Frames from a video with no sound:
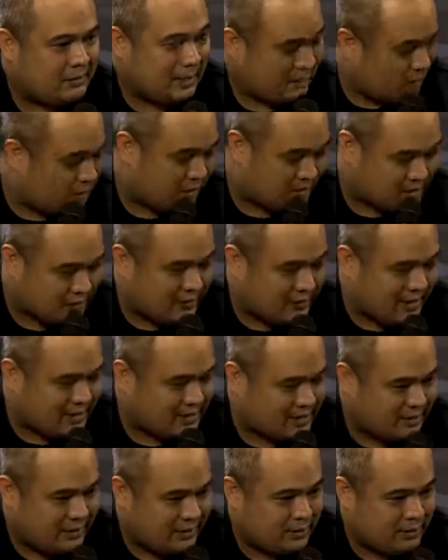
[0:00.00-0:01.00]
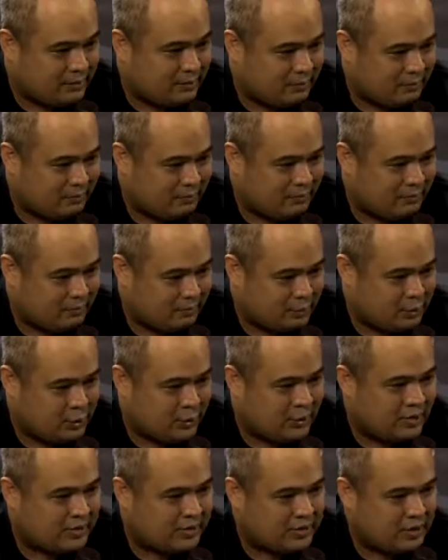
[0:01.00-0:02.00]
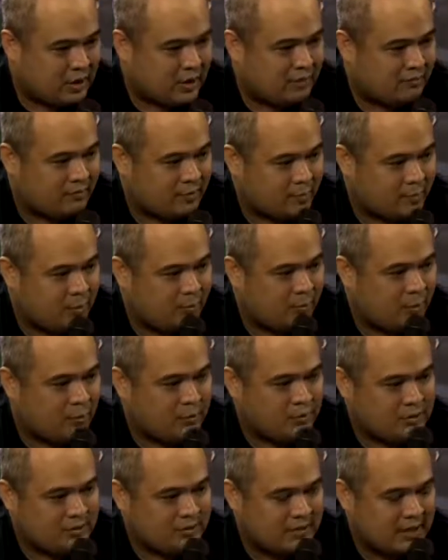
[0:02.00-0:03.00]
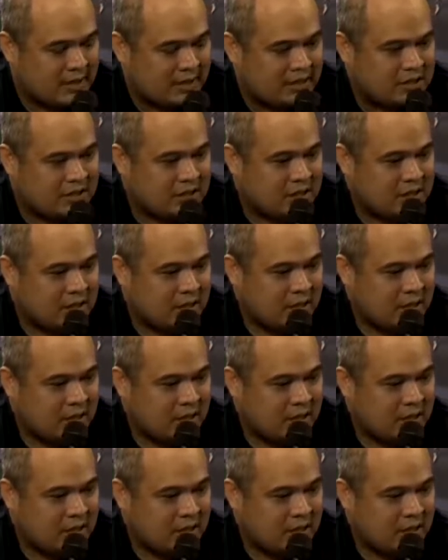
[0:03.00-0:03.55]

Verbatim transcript: also last year during the start of the proposal stage.